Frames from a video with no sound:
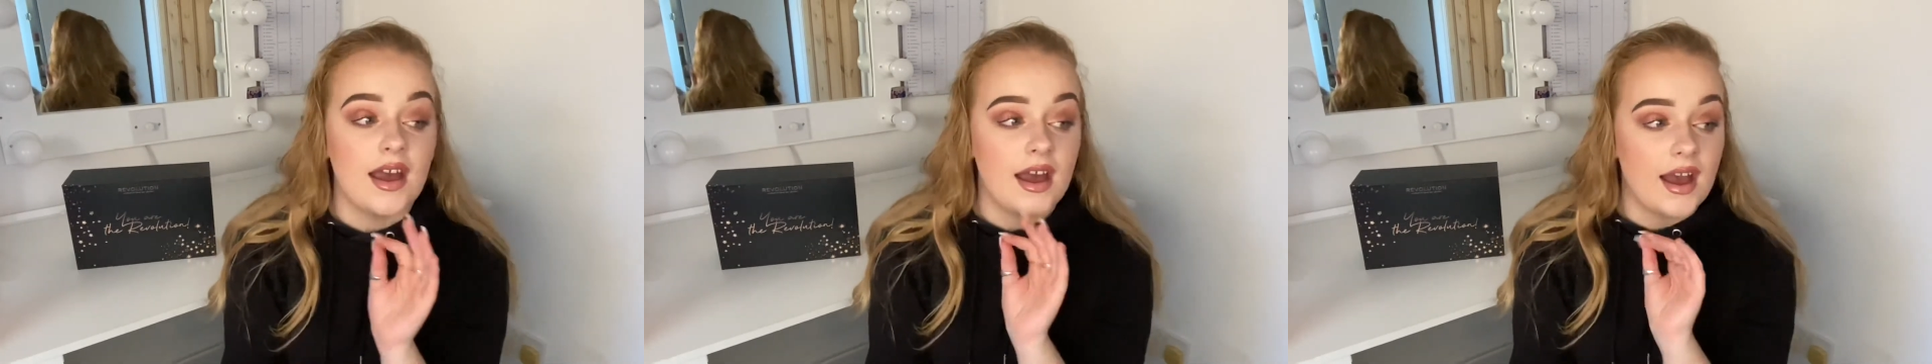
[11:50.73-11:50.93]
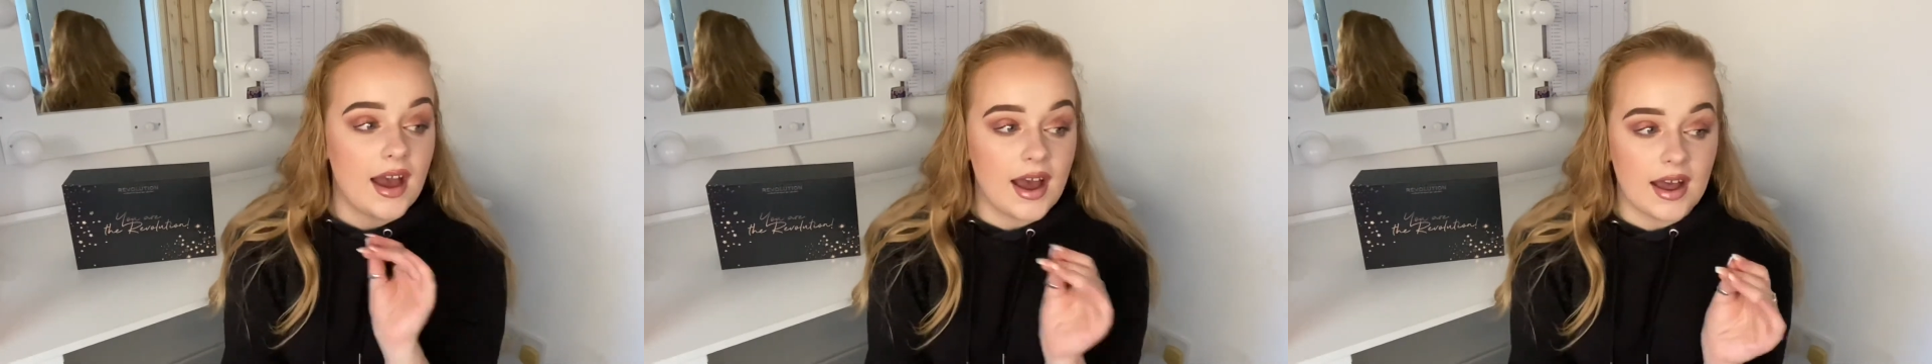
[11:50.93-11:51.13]

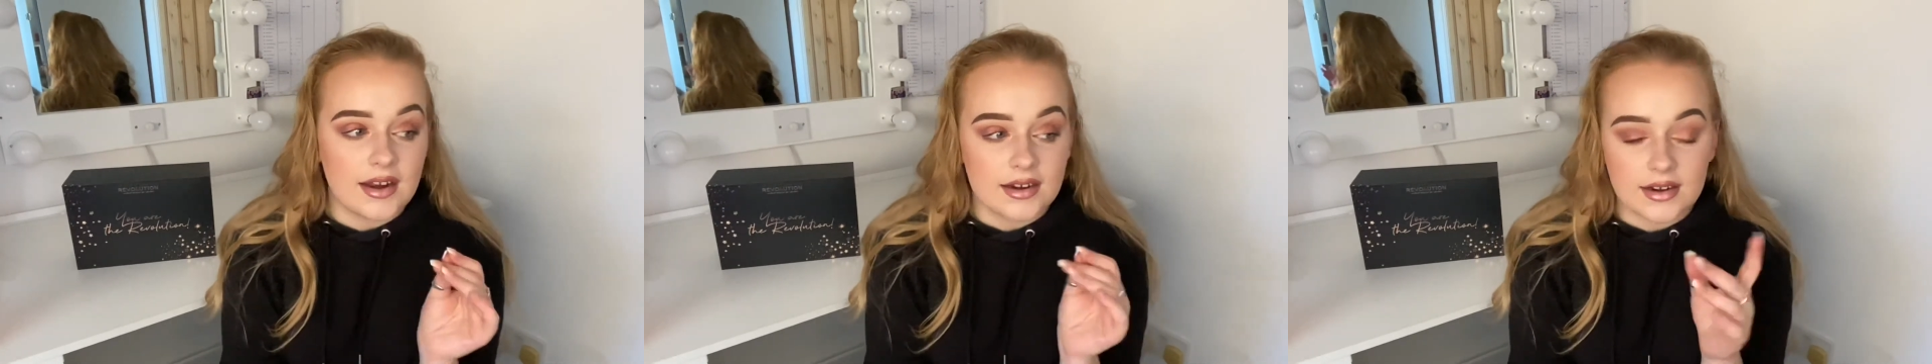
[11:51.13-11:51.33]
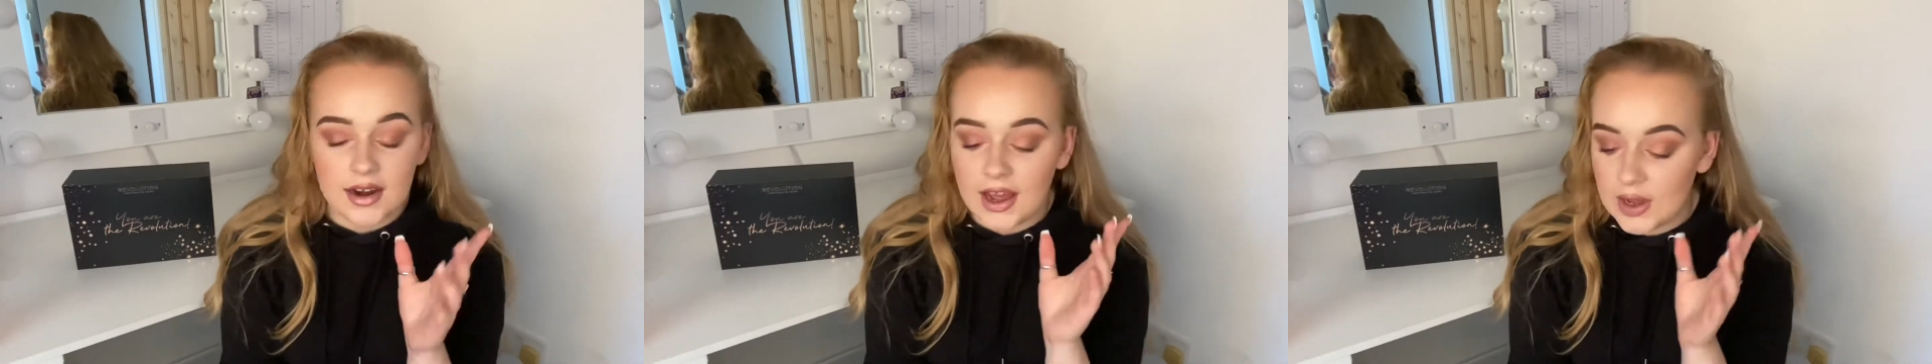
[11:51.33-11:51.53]

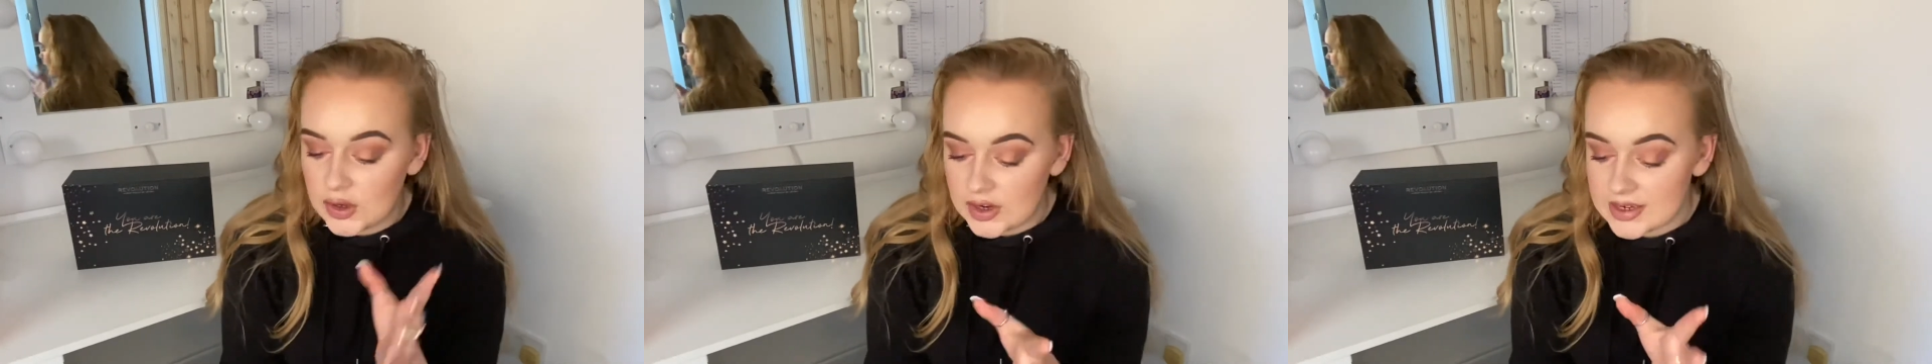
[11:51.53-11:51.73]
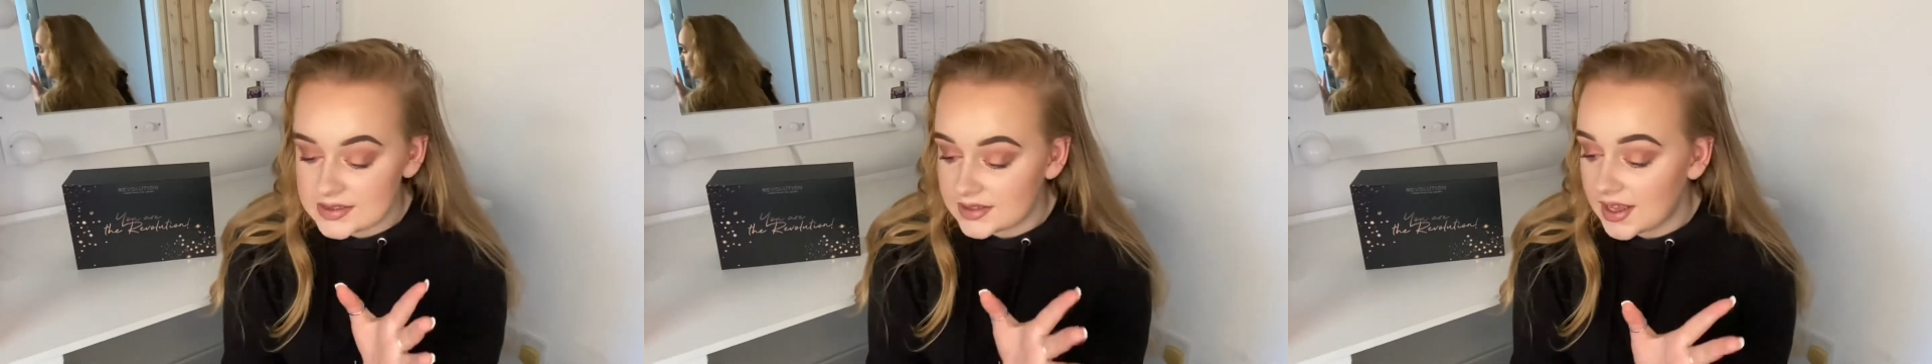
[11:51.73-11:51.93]
and
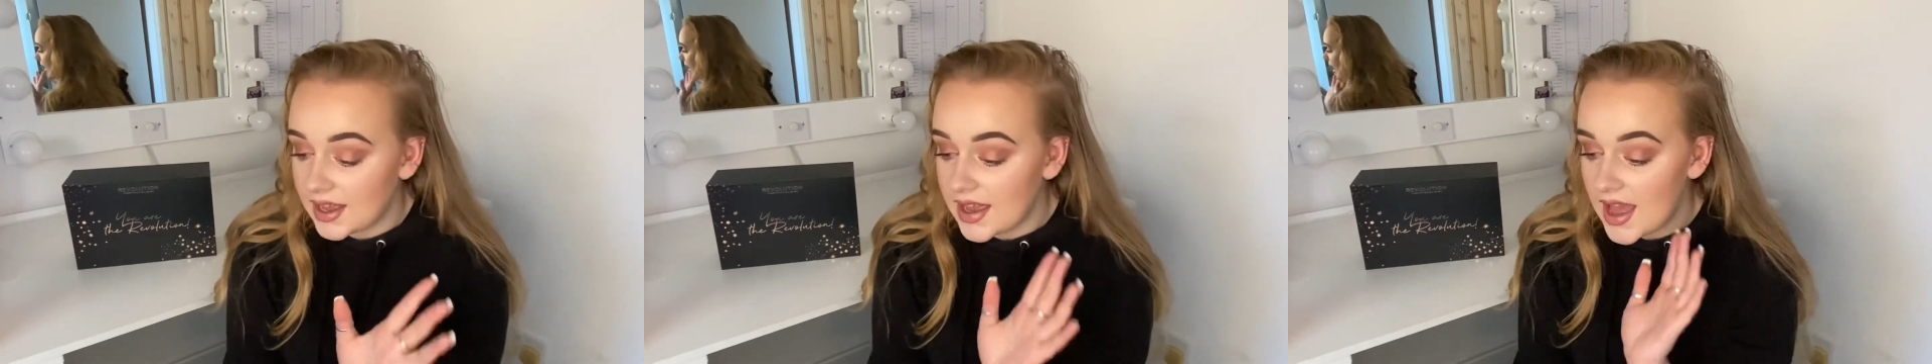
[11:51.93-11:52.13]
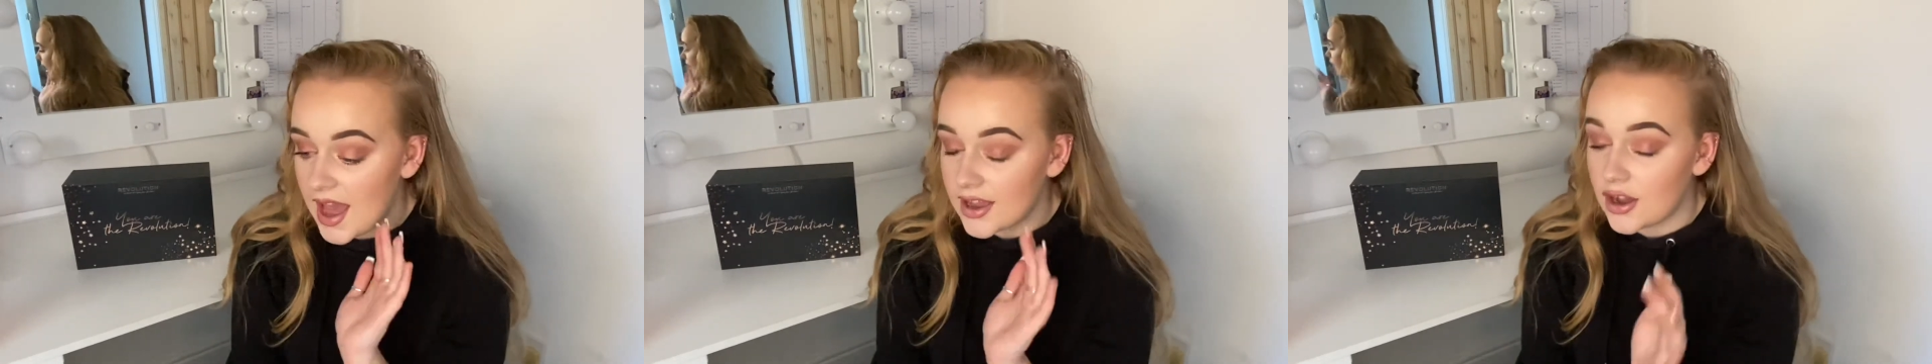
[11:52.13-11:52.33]
honestly,
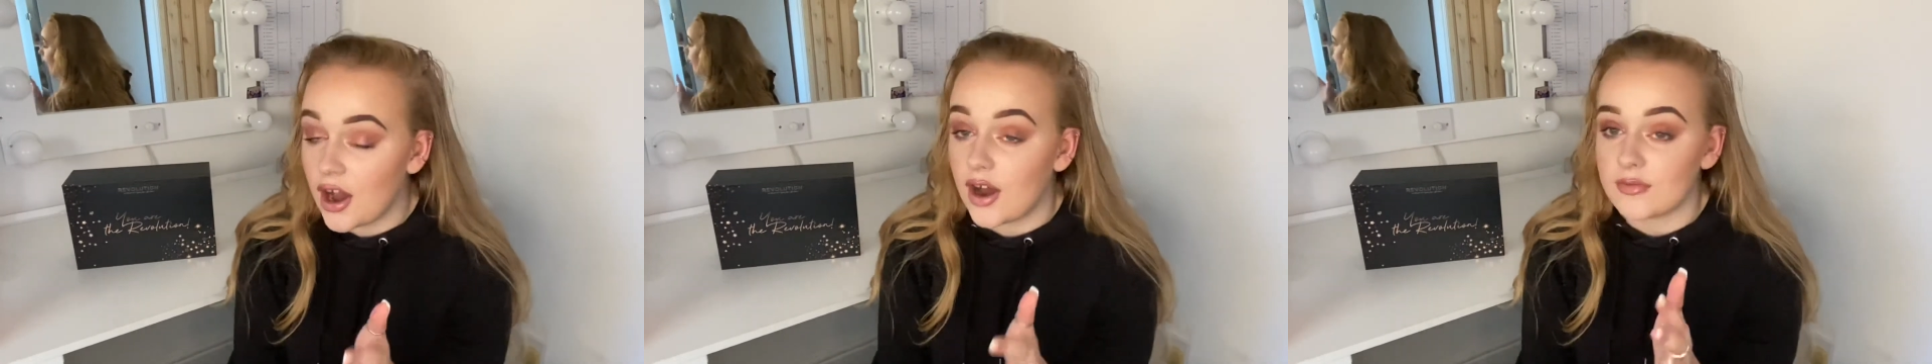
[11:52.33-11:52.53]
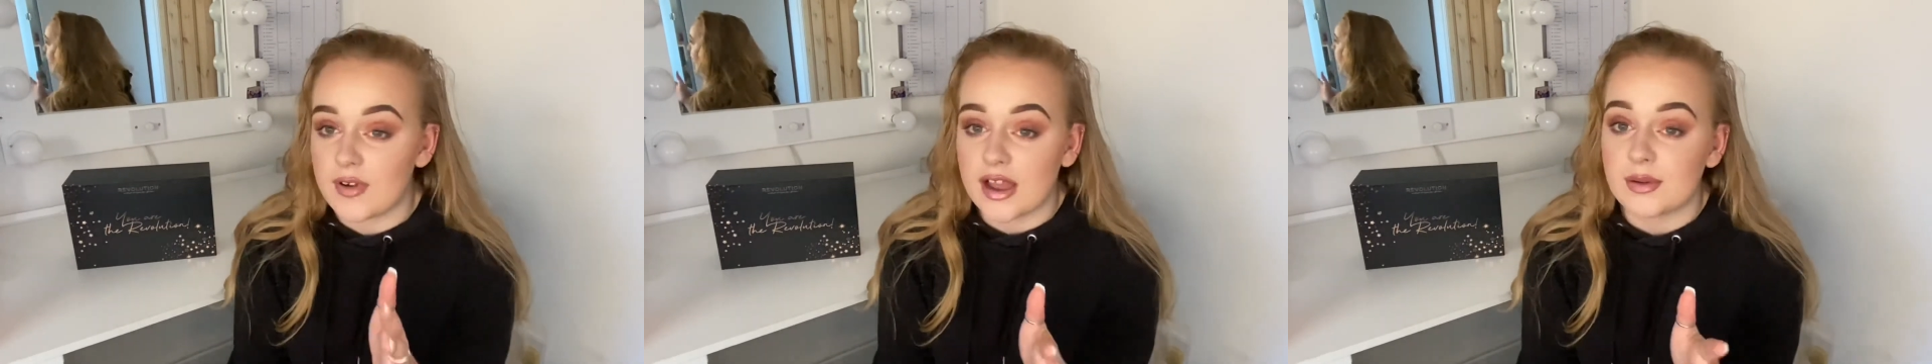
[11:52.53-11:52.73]
I can't
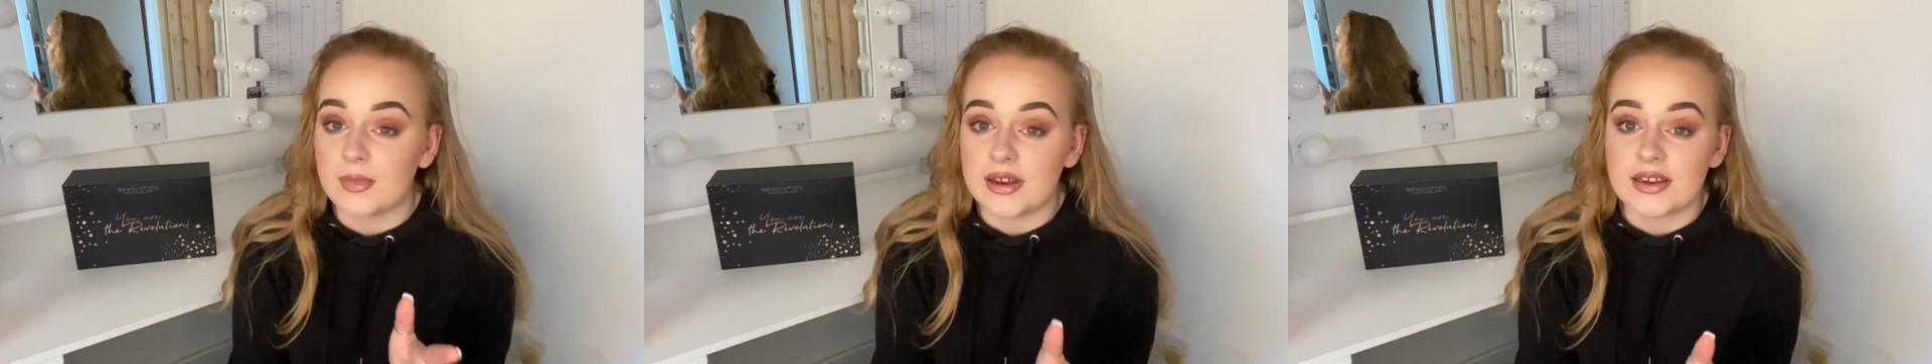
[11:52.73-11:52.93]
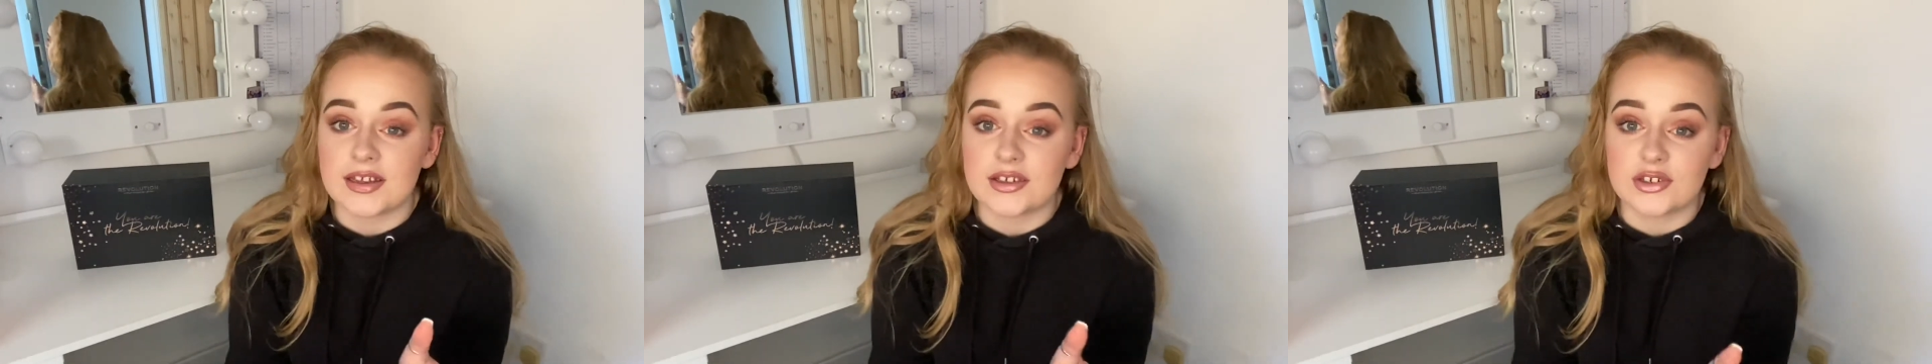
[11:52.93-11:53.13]
recommend it
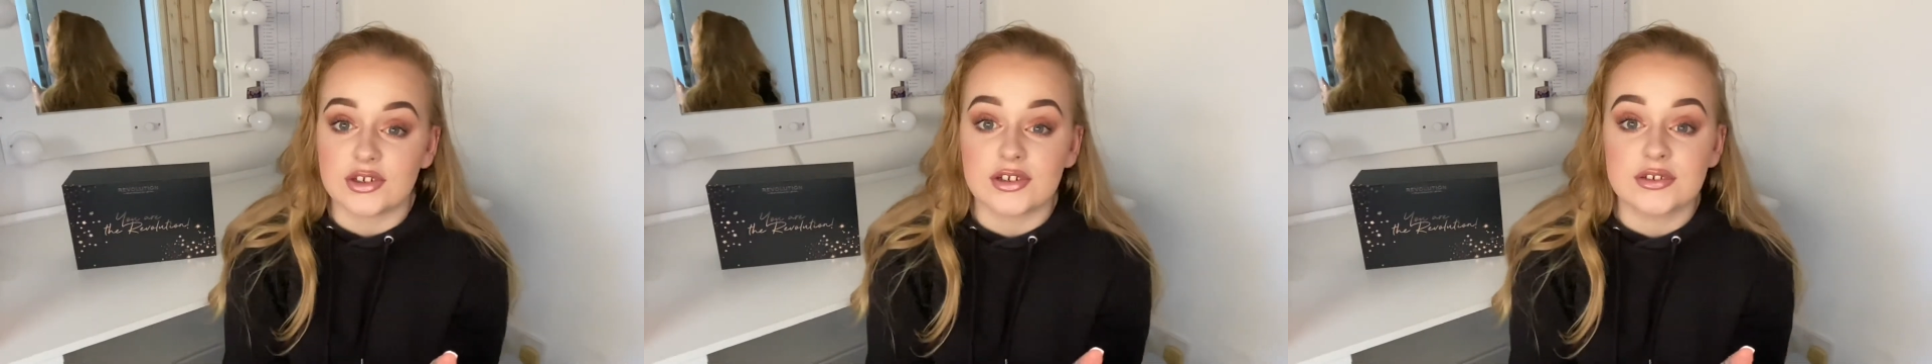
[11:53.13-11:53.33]
enough.